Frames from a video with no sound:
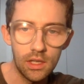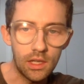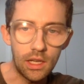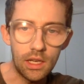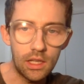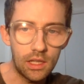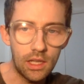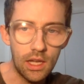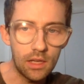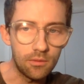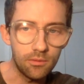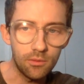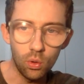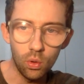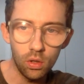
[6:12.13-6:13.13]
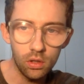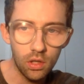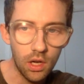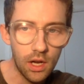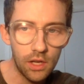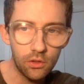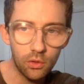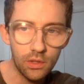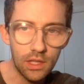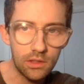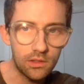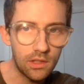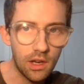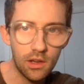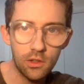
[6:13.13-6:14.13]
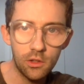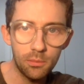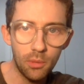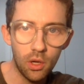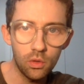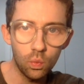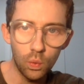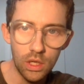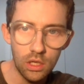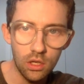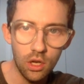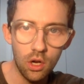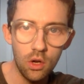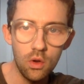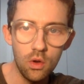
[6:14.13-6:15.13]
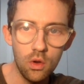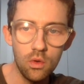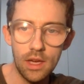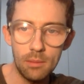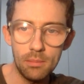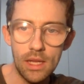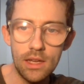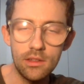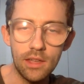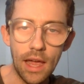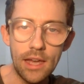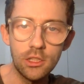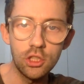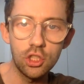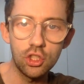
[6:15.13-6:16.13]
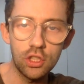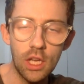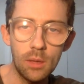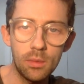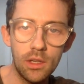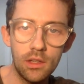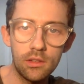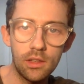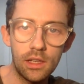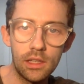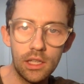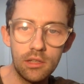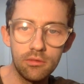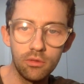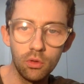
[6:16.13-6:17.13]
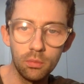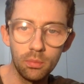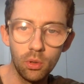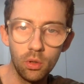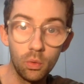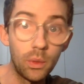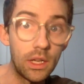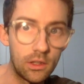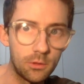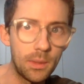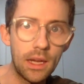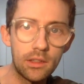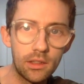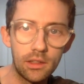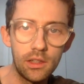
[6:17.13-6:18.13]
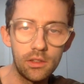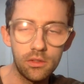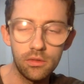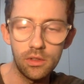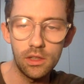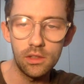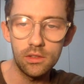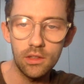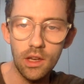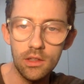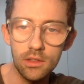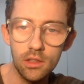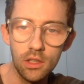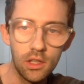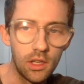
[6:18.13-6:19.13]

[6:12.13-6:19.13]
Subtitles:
And again, all eyes on that second spot. We know that means Asian Champions League Elite Football. We expect at least for this season.